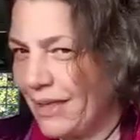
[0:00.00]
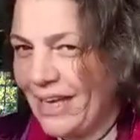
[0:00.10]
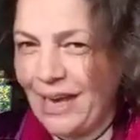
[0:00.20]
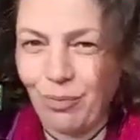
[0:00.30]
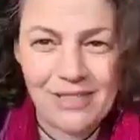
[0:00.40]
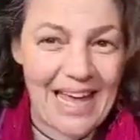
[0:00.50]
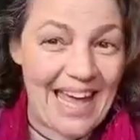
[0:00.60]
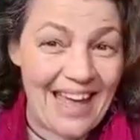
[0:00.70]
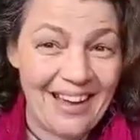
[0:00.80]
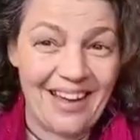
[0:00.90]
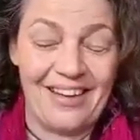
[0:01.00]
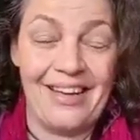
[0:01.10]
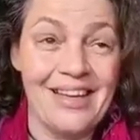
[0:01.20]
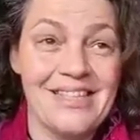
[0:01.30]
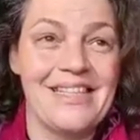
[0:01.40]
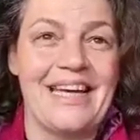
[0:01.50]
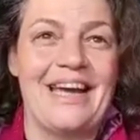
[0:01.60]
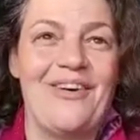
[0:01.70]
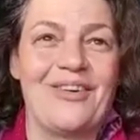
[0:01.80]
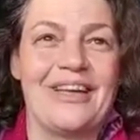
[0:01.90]
yeah, was a haircut
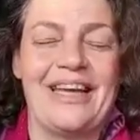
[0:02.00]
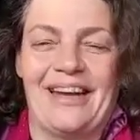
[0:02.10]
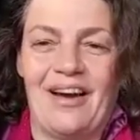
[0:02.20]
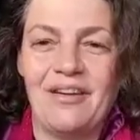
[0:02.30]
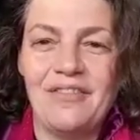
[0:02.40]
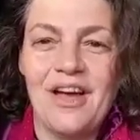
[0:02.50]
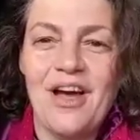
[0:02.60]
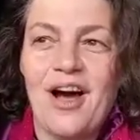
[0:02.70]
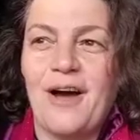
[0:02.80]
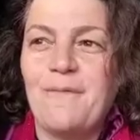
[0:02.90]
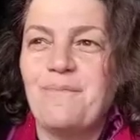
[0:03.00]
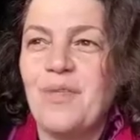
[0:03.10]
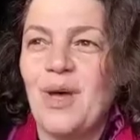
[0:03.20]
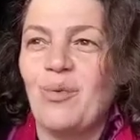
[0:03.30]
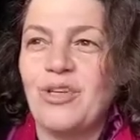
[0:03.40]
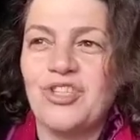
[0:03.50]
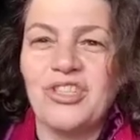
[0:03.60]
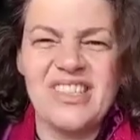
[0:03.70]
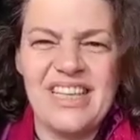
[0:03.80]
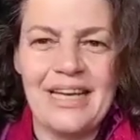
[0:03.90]
yesterday, oddly enough, um, which
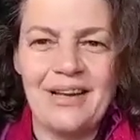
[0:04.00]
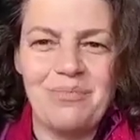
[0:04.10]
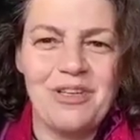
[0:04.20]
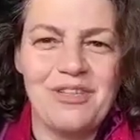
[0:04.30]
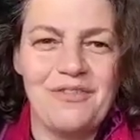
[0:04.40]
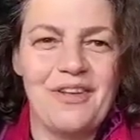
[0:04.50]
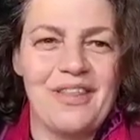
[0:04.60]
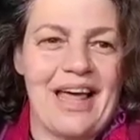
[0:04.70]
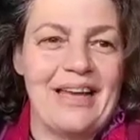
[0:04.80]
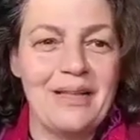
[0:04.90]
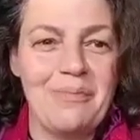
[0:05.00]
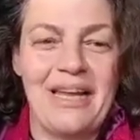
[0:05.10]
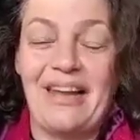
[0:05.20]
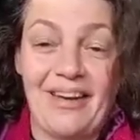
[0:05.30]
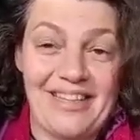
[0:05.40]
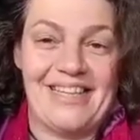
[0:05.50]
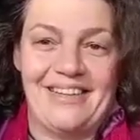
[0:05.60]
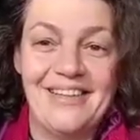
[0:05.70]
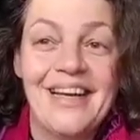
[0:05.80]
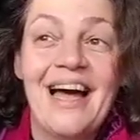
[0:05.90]
just allowed me to feel that little bit
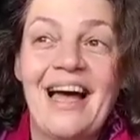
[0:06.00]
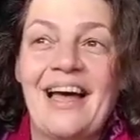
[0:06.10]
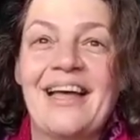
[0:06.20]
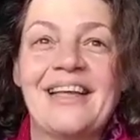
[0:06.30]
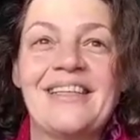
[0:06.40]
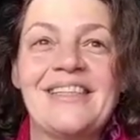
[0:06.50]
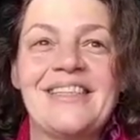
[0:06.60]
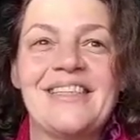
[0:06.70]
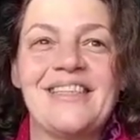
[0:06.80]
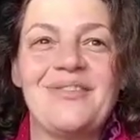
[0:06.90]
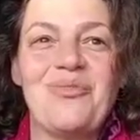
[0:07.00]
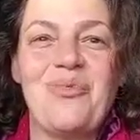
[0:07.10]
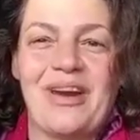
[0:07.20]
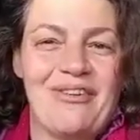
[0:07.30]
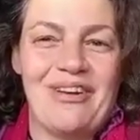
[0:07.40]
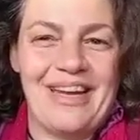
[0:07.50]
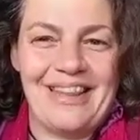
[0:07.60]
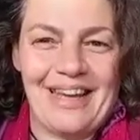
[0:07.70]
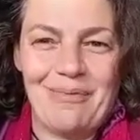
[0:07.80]
lighter. And when I really